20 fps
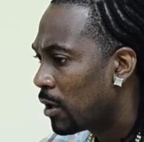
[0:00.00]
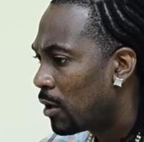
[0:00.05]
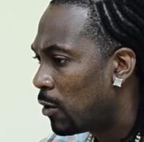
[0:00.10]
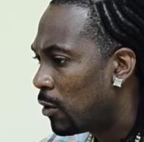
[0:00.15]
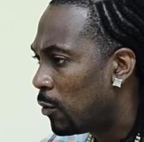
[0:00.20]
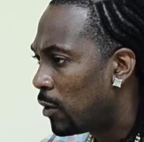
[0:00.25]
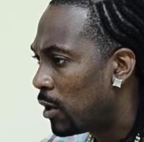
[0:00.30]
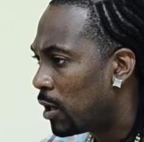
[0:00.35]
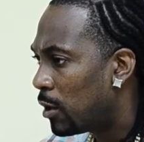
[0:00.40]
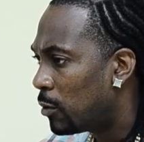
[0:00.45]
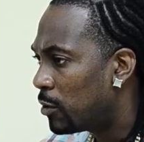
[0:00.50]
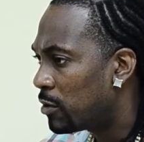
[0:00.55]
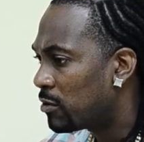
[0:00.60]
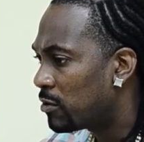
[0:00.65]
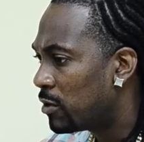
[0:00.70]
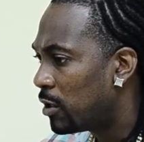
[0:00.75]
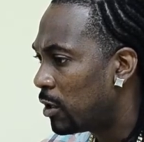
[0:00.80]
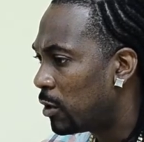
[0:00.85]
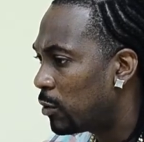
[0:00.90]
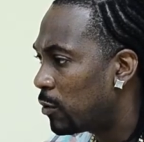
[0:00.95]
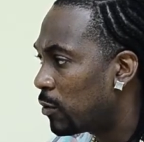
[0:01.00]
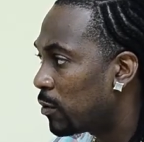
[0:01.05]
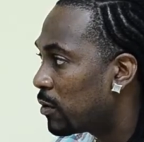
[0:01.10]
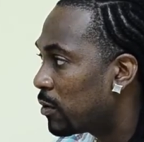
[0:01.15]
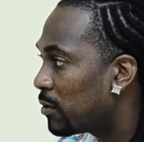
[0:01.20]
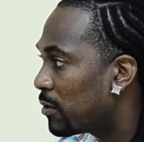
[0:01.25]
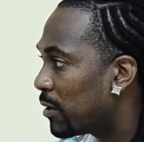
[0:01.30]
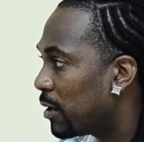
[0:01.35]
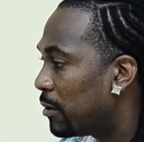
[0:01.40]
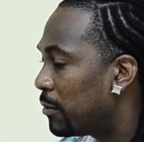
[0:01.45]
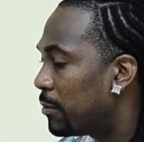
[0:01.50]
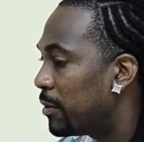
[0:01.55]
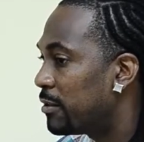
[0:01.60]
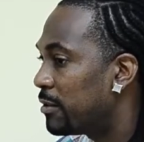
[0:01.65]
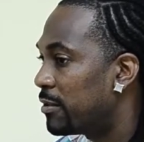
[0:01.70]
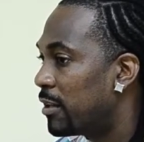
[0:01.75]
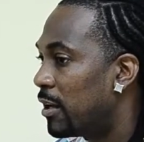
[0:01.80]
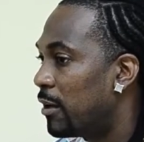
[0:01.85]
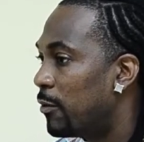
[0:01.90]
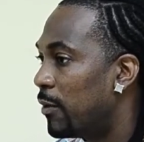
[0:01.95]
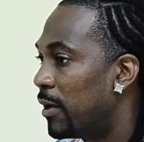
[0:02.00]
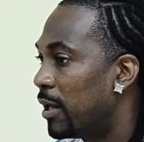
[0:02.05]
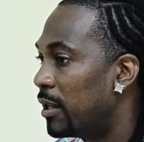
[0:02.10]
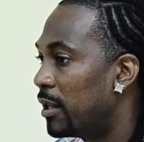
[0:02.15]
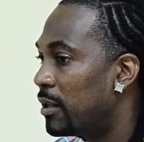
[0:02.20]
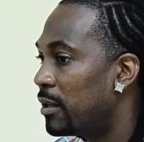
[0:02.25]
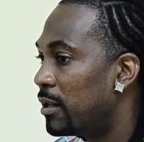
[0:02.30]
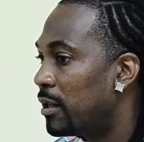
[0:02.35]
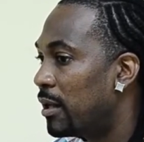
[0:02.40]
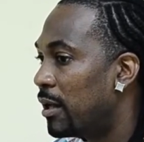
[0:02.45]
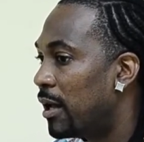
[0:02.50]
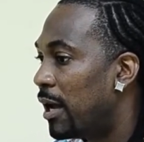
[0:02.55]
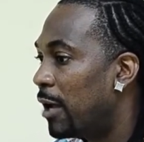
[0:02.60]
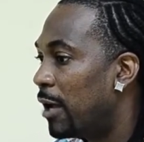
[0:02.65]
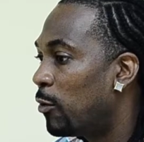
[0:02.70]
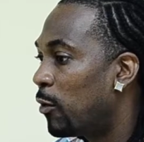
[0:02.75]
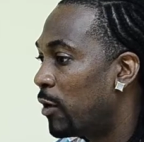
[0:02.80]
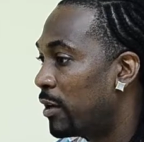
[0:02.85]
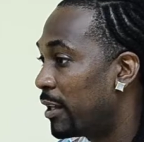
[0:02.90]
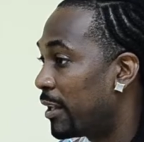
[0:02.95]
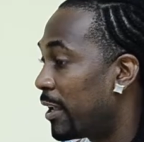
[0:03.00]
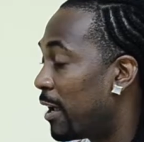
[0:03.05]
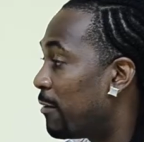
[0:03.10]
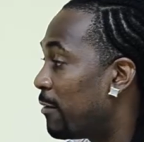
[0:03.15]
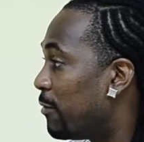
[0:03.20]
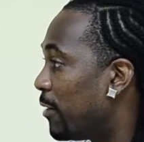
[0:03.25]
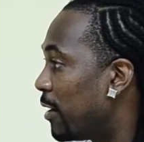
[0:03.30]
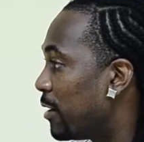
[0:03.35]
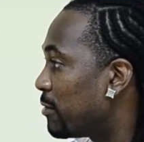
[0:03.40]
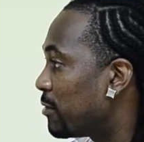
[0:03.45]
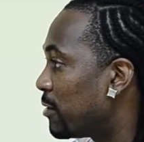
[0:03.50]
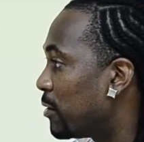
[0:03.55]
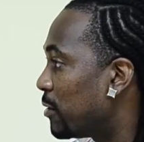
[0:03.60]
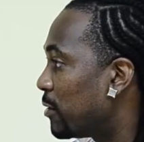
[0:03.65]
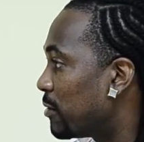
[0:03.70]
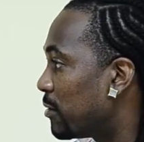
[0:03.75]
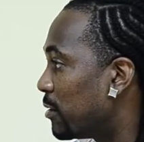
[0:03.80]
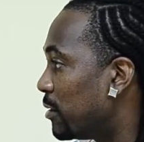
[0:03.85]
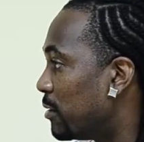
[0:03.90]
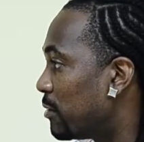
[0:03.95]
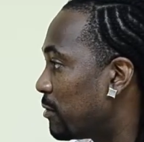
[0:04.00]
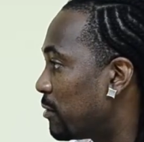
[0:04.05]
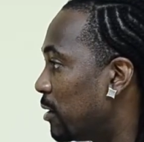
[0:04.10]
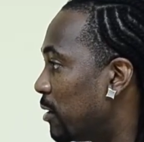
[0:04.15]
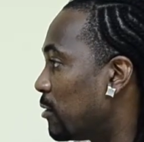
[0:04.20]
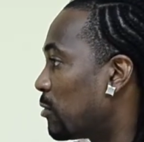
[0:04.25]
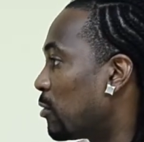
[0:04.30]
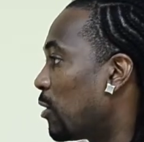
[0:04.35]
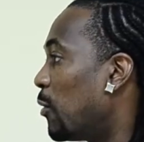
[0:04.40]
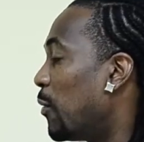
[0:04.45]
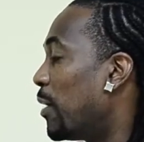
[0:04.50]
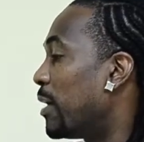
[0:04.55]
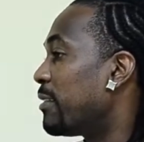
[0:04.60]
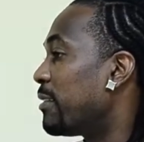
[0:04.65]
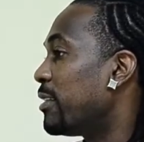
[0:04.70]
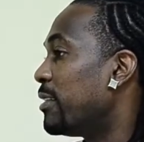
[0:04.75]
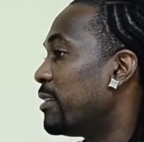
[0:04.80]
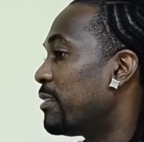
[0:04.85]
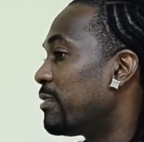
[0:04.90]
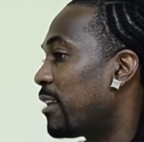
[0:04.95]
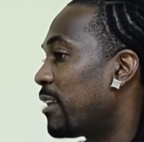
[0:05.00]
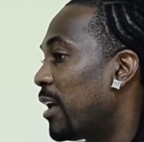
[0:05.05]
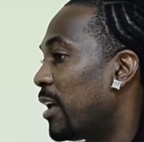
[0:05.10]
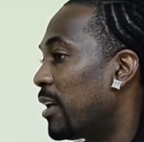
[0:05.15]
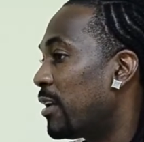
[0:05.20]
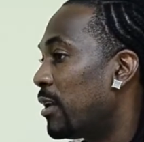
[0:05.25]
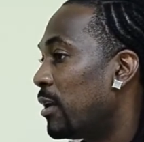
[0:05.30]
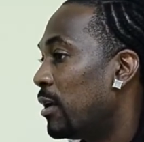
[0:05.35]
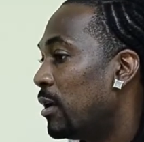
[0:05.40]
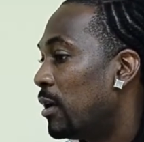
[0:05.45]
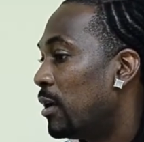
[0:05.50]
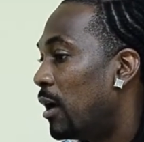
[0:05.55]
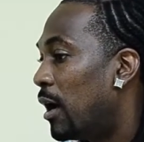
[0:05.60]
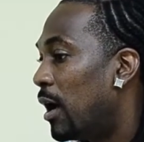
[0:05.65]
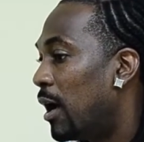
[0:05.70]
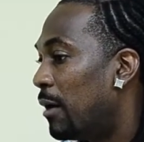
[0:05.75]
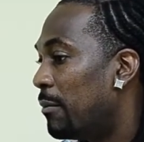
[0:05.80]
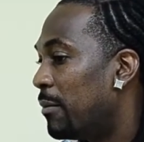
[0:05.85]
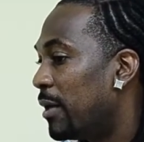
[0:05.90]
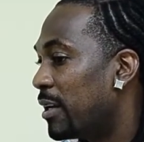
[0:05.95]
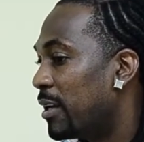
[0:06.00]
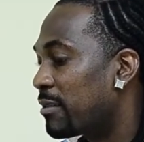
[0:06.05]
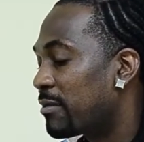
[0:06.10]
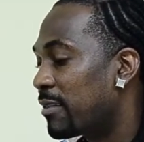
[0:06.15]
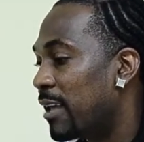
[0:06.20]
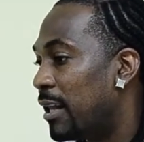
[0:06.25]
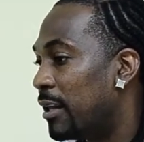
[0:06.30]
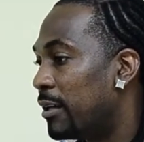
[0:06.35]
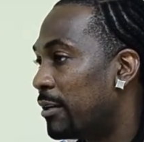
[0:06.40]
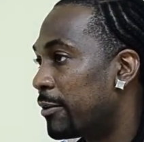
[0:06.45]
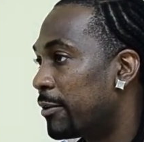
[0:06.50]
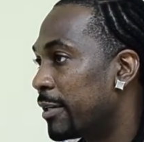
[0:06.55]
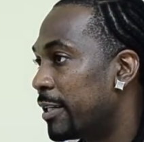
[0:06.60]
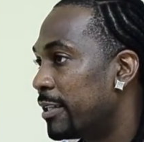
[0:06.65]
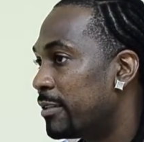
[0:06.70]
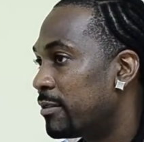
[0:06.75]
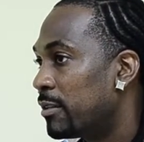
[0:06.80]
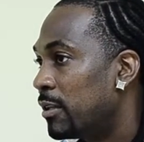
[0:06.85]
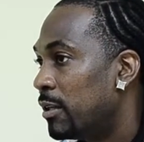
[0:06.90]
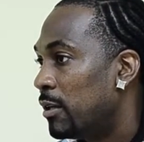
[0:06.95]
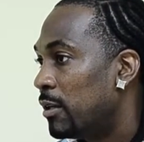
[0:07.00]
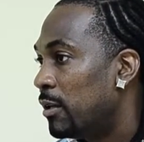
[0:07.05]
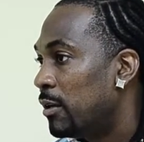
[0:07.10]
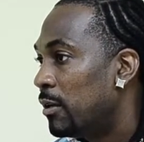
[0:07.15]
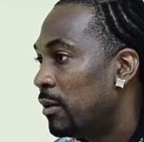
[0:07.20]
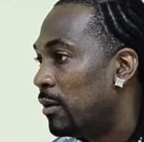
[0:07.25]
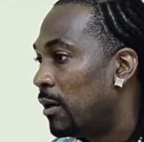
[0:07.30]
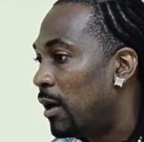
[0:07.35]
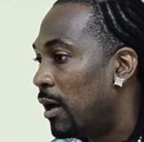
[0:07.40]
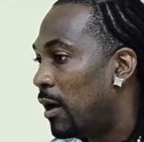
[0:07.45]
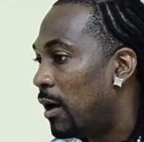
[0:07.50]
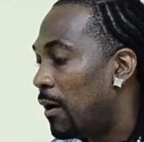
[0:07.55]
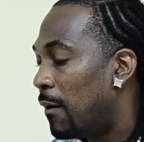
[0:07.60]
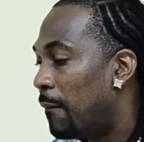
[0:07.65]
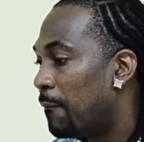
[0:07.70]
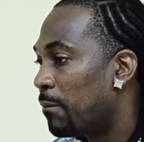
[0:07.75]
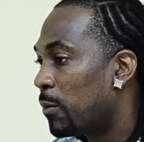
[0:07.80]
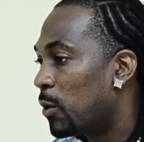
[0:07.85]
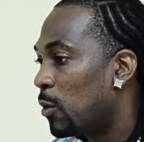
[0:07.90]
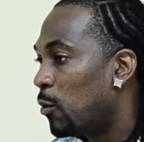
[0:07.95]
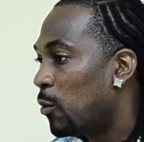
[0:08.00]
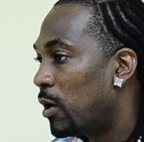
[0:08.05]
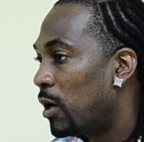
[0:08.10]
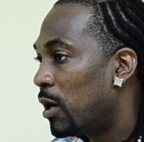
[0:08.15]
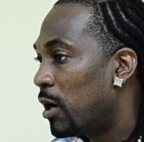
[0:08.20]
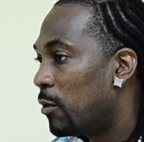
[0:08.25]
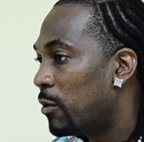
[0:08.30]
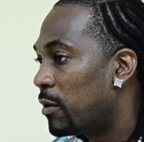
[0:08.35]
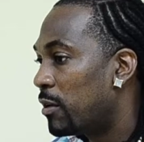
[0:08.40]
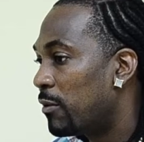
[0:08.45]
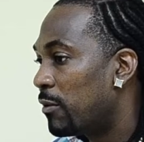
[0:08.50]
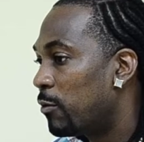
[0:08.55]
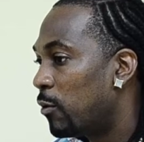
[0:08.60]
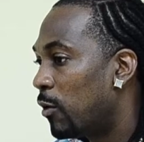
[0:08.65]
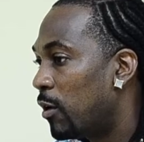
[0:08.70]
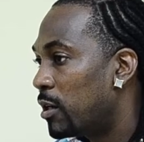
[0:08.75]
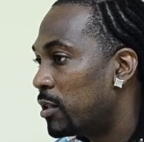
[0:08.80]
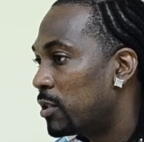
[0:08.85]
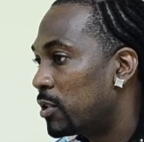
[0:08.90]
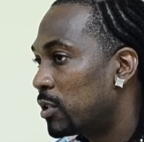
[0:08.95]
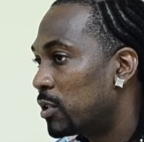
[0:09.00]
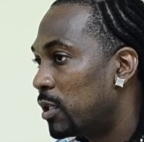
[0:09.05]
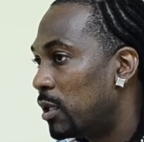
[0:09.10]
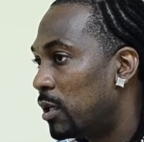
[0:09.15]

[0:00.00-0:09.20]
where I was now telling myself, well, I want to get very serious in this thing. So I went in the tent. They got to Eleanor Rice, where I would have watched